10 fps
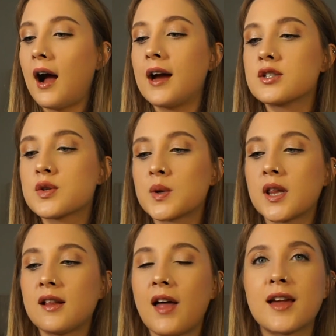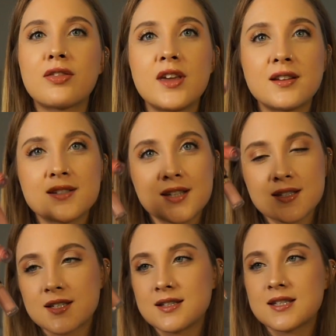I just really like the
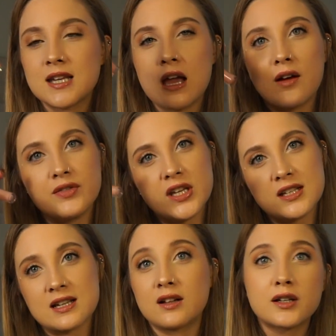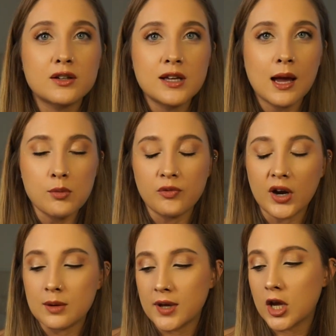consistency of these, and clearly I'm a
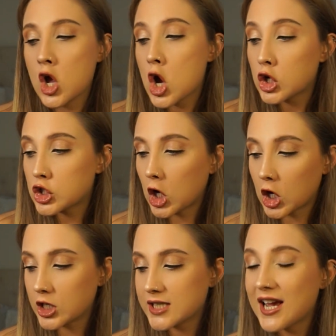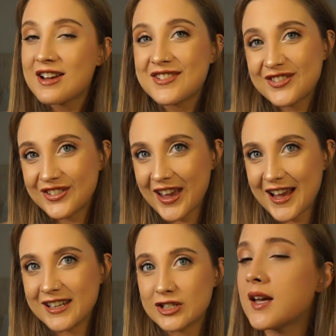very big Tarte
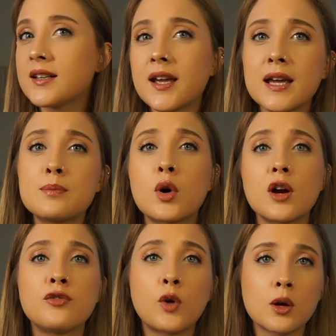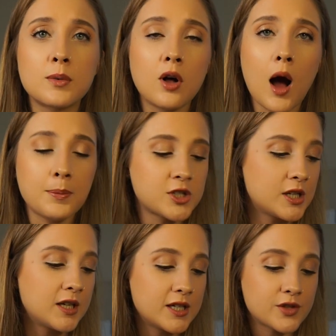fan. And a more affordable
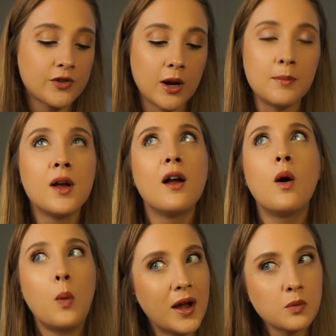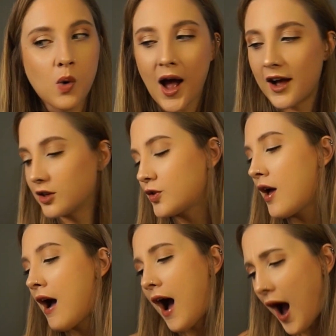option is from Wet n Wild.
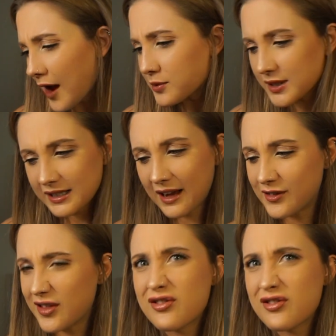I really have a